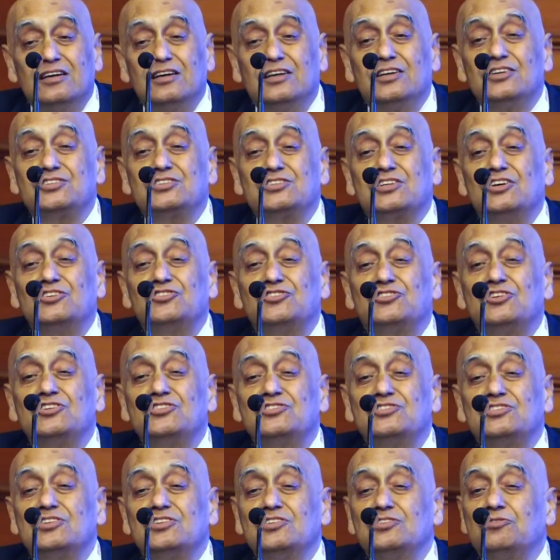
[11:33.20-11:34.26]
it is
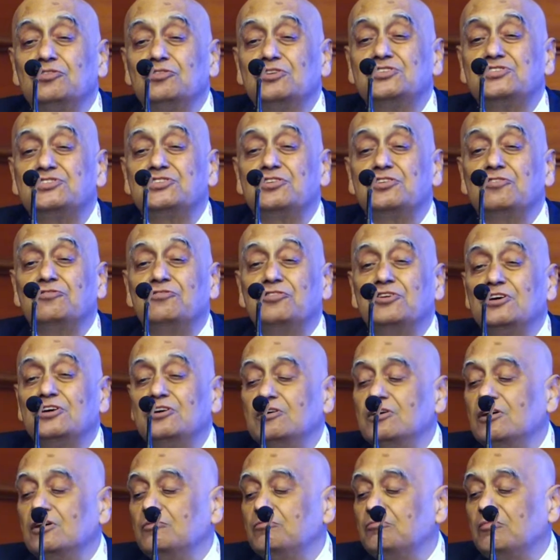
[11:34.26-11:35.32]
consistent with
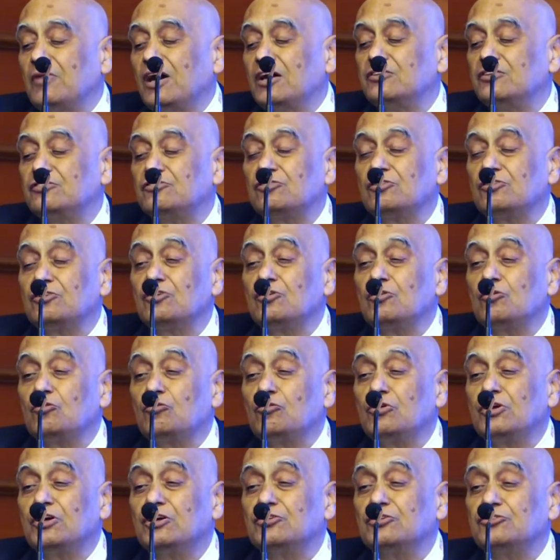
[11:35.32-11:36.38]
severe mitral
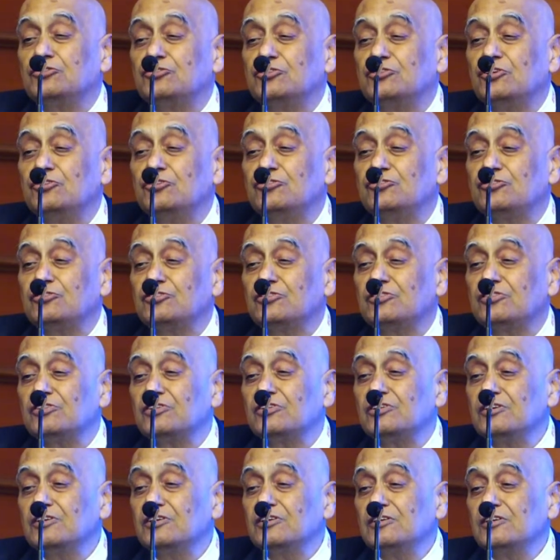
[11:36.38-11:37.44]
regurgitation.
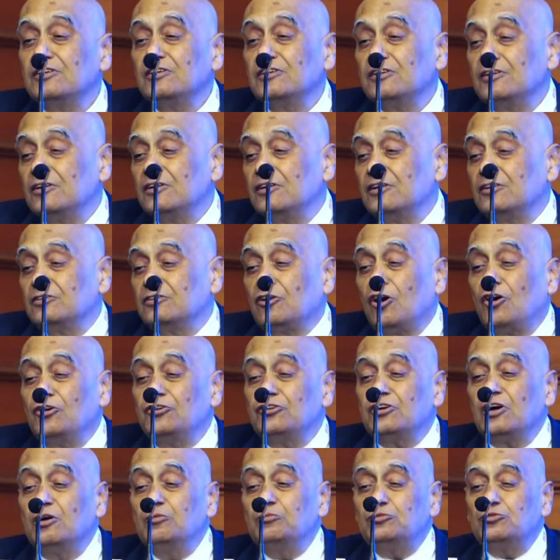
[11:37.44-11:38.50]
Now
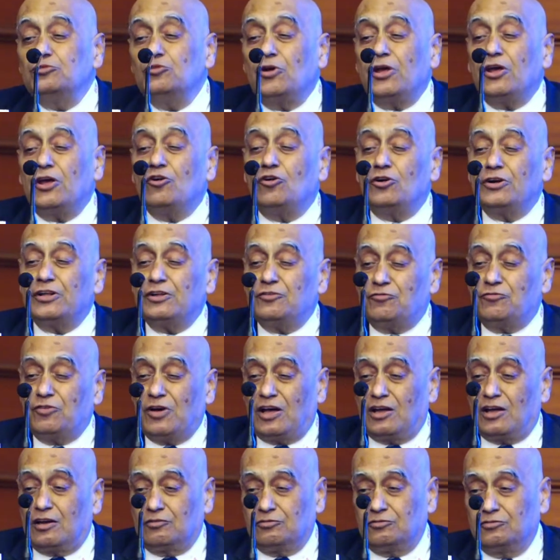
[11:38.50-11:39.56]
you come to aortic
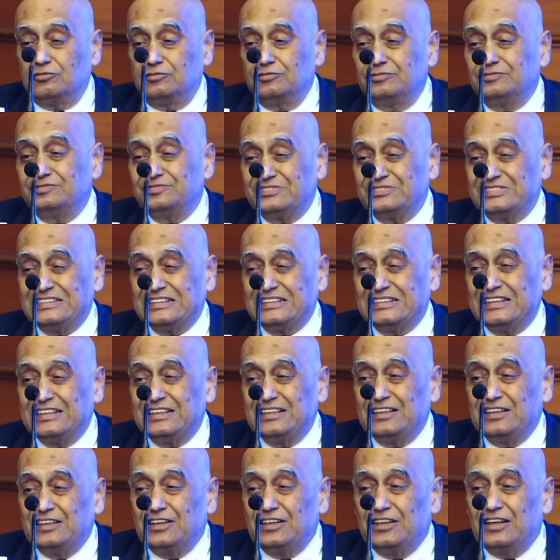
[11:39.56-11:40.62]
valve,
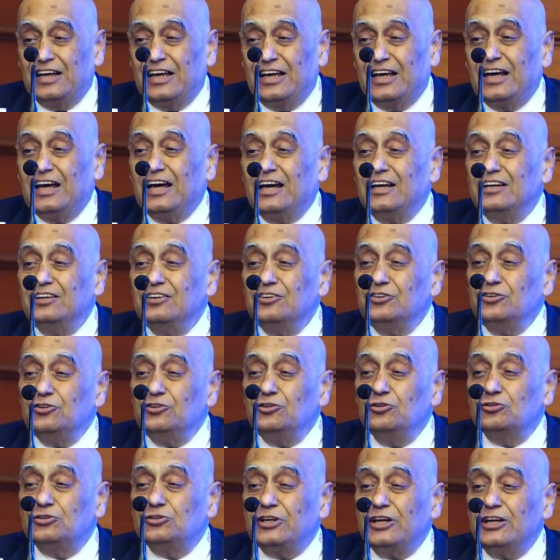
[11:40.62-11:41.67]
and
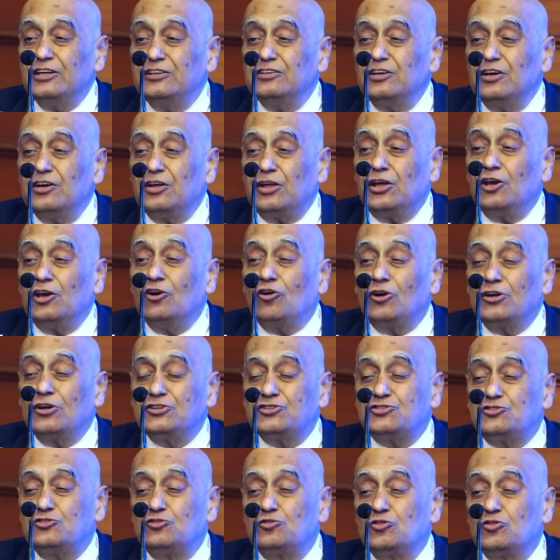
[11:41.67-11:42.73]
you take the aortic
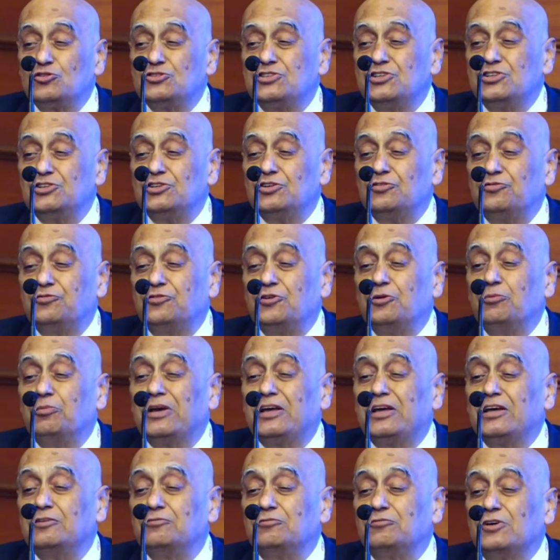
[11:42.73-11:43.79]
stenosis. If we
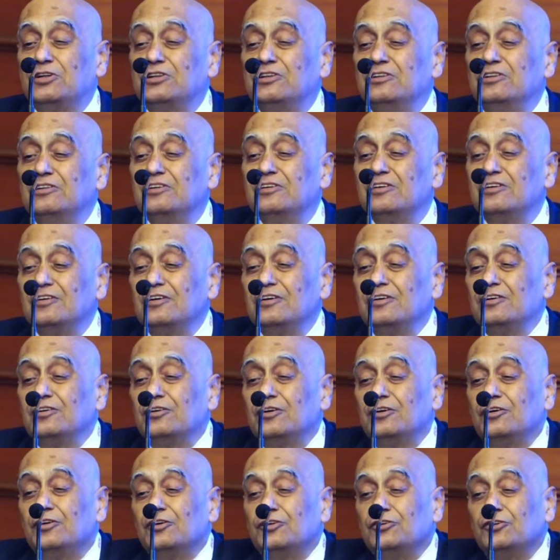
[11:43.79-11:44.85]
begin with,
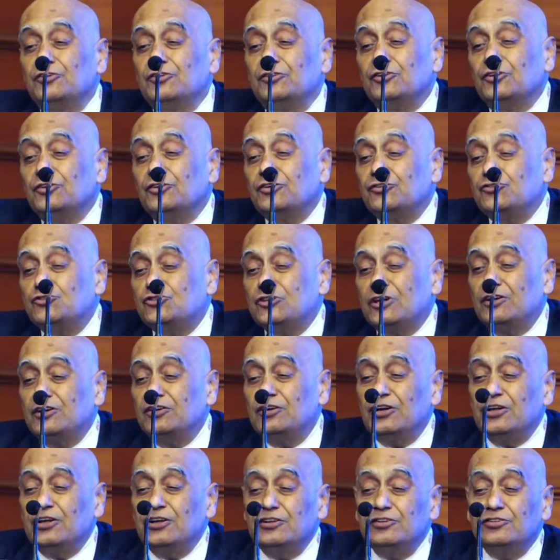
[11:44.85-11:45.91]

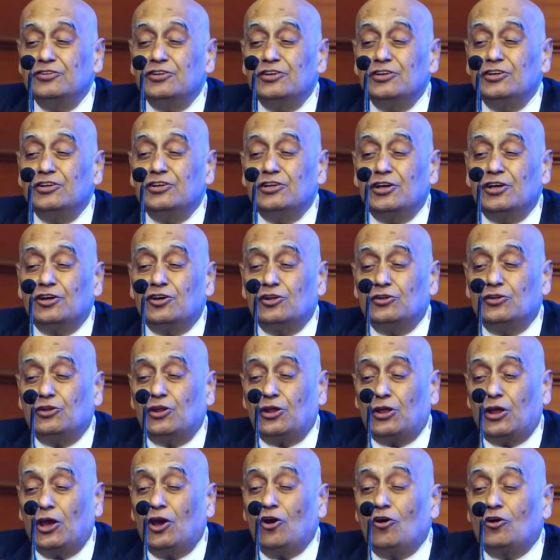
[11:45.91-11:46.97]
generally
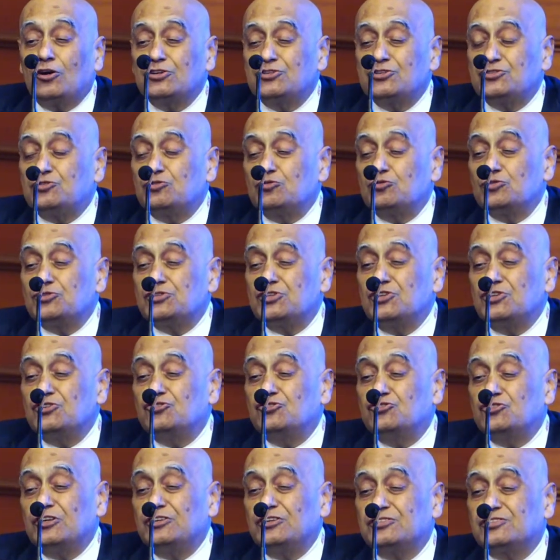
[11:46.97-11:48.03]
the aortic stenosis
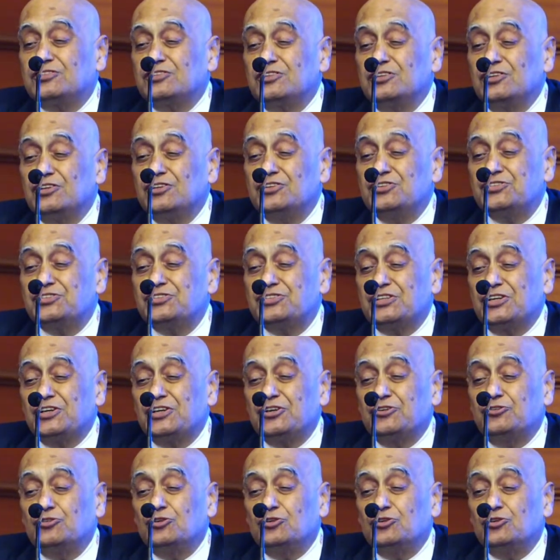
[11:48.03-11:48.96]
jets is